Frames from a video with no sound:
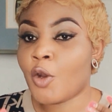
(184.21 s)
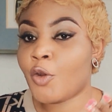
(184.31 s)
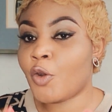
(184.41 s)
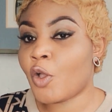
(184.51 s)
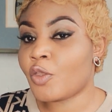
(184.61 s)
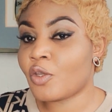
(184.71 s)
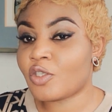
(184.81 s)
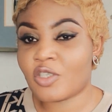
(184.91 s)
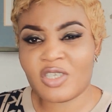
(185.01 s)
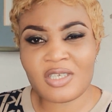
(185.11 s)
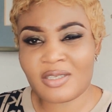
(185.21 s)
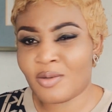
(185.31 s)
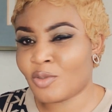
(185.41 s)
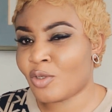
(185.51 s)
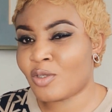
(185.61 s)
not the cheeks,
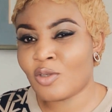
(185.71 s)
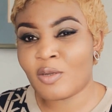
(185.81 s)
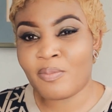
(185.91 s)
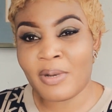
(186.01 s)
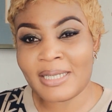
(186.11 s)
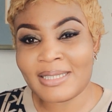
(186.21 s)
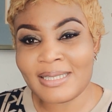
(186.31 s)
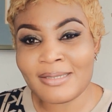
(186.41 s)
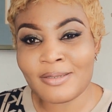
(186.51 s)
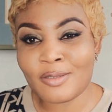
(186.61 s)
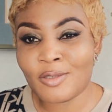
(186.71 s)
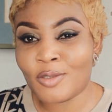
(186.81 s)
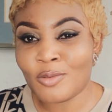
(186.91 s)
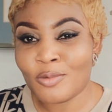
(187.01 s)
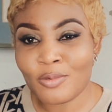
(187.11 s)
just not places
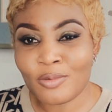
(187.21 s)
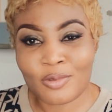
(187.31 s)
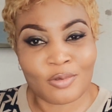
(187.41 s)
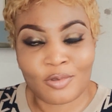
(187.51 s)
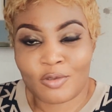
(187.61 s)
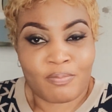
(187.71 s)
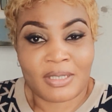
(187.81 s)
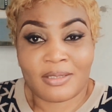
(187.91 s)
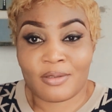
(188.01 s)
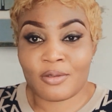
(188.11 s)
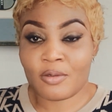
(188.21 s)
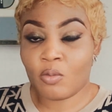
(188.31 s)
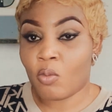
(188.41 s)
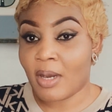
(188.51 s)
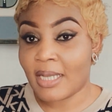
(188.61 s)
places you
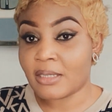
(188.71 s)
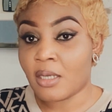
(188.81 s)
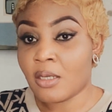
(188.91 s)
don't want.